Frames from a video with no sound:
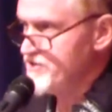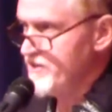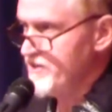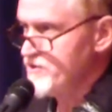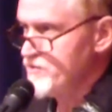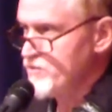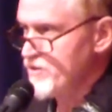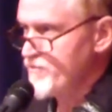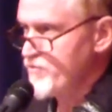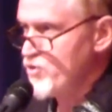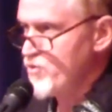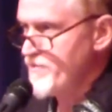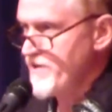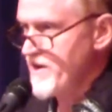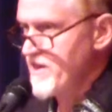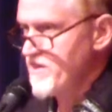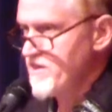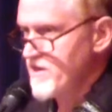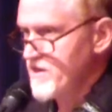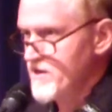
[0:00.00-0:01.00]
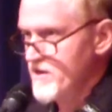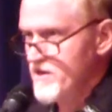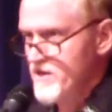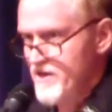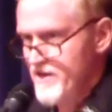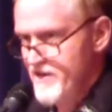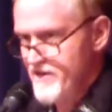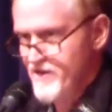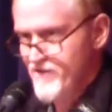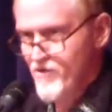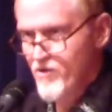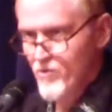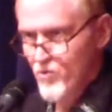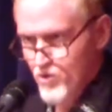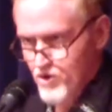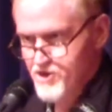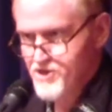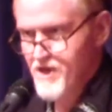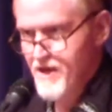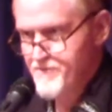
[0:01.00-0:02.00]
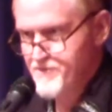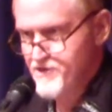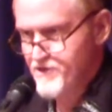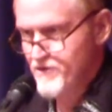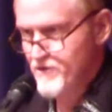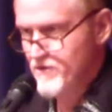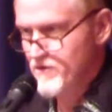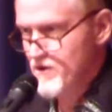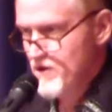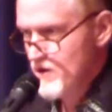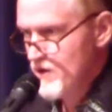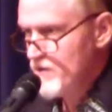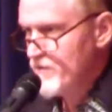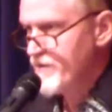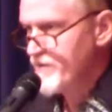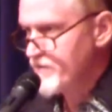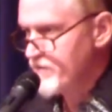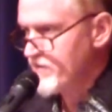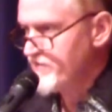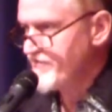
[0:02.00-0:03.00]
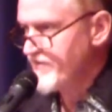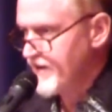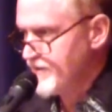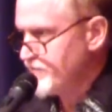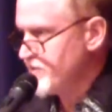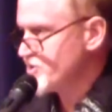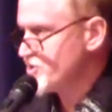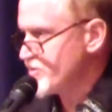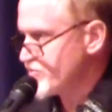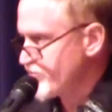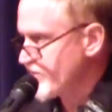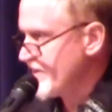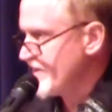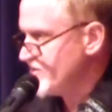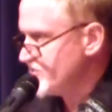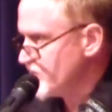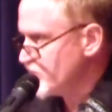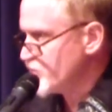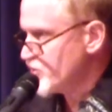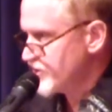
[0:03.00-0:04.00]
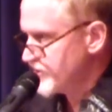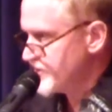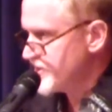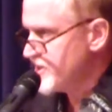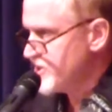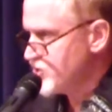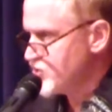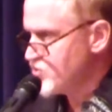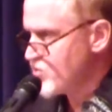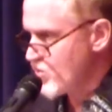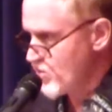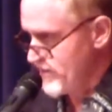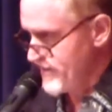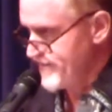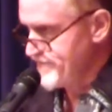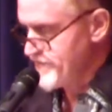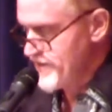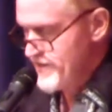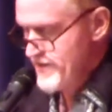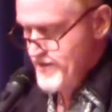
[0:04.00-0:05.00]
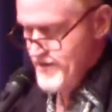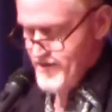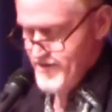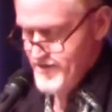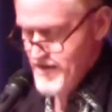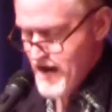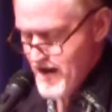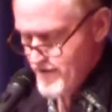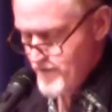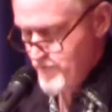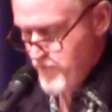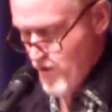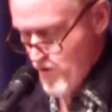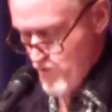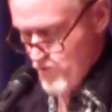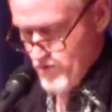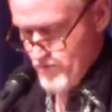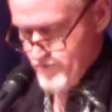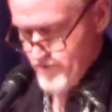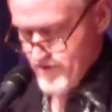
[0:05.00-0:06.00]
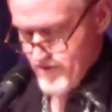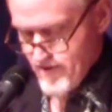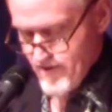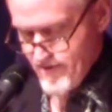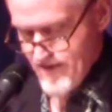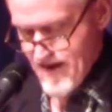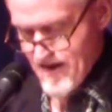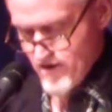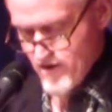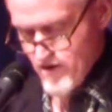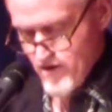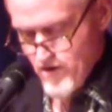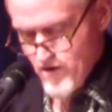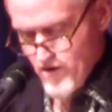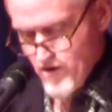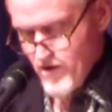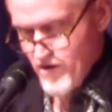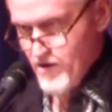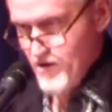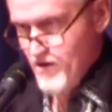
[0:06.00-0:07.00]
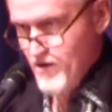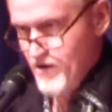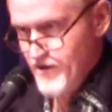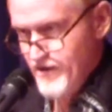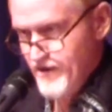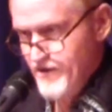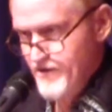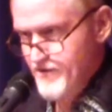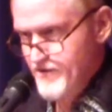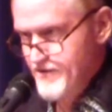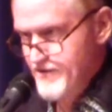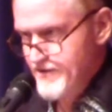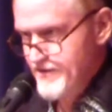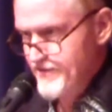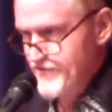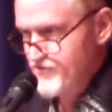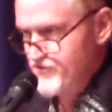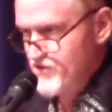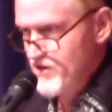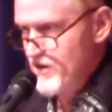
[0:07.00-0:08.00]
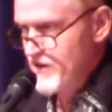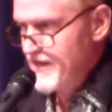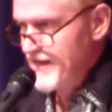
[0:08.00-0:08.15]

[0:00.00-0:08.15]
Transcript: say, to it. A poem that I think in any of our workshops here, we would all find much to praise and really enjoy. Not a poem that gives